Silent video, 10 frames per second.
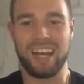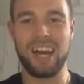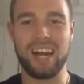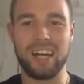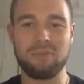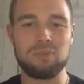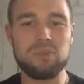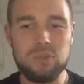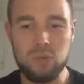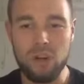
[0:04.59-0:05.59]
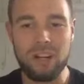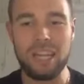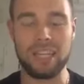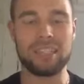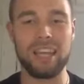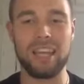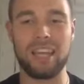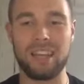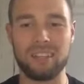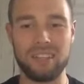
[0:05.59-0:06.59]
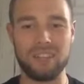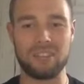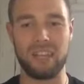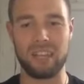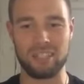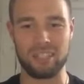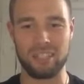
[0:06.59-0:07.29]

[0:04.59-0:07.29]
uh, what can I say? I was, I was like,